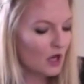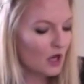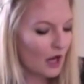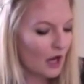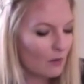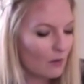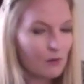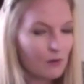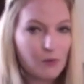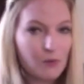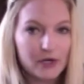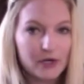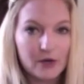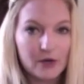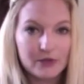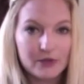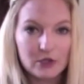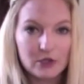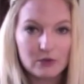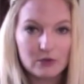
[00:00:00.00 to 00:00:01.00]
will point out
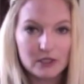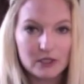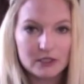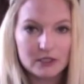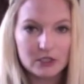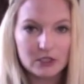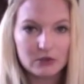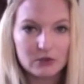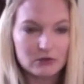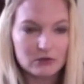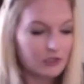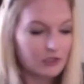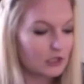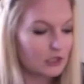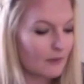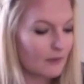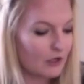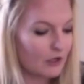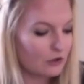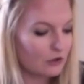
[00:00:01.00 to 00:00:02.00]
that you need to use a
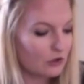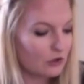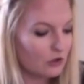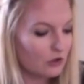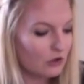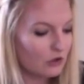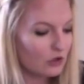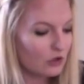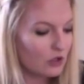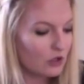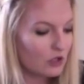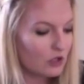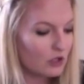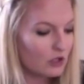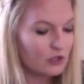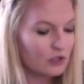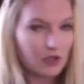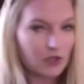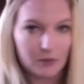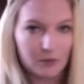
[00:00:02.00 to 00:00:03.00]
special
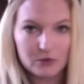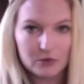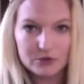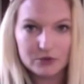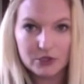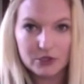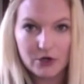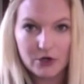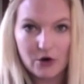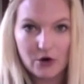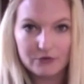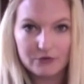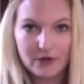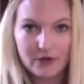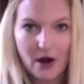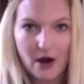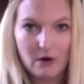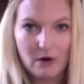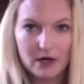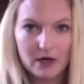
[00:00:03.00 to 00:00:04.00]
00
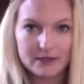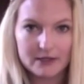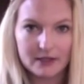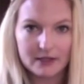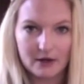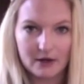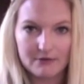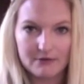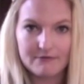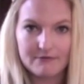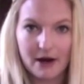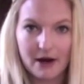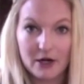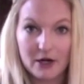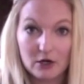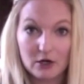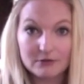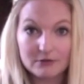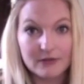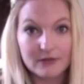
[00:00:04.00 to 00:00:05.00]
flour. It's like a
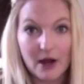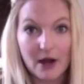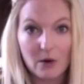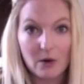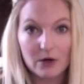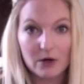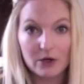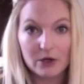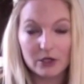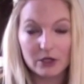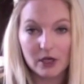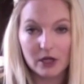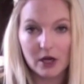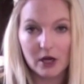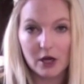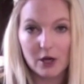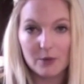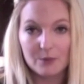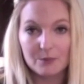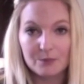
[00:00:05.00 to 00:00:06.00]
finer flour,
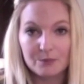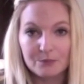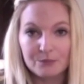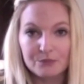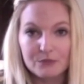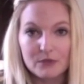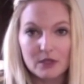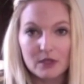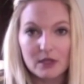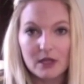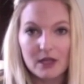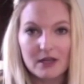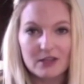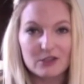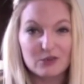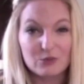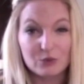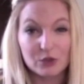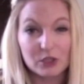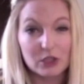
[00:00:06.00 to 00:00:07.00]
and it's
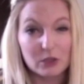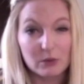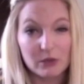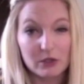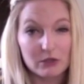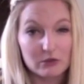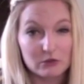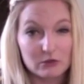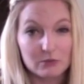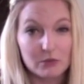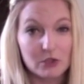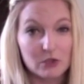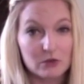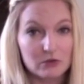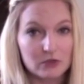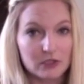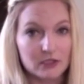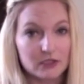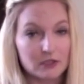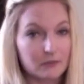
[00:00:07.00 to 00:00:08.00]
really what you should be
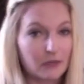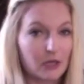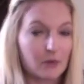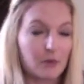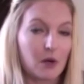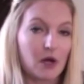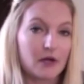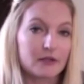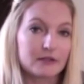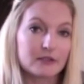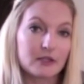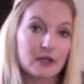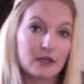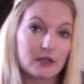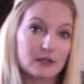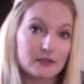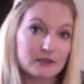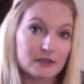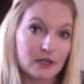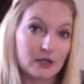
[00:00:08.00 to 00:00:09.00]
using to make pasta
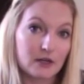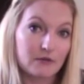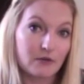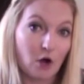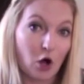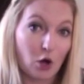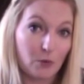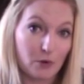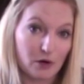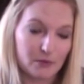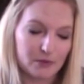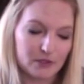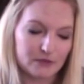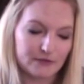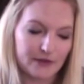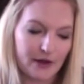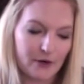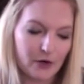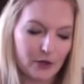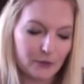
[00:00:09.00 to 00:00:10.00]
instead of all-purpose
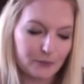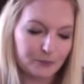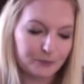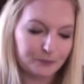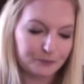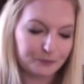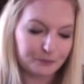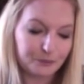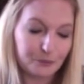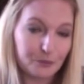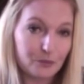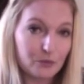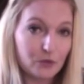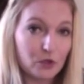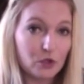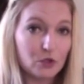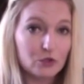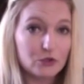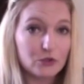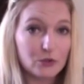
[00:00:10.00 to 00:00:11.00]
flour.
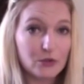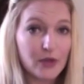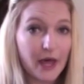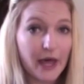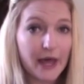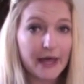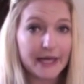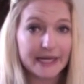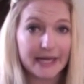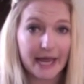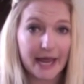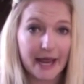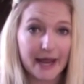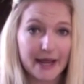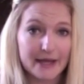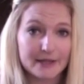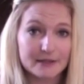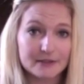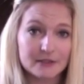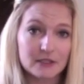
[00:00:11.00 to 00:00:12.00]
So that and
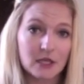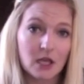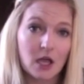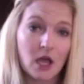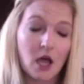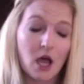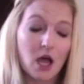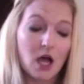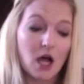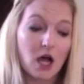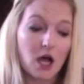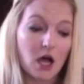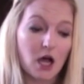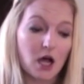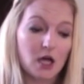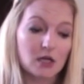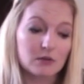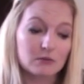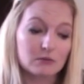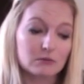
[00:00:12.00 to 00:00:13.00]
eggs,
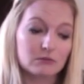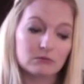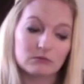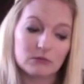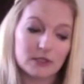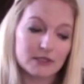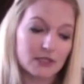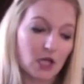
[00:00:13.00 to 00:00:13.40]
it's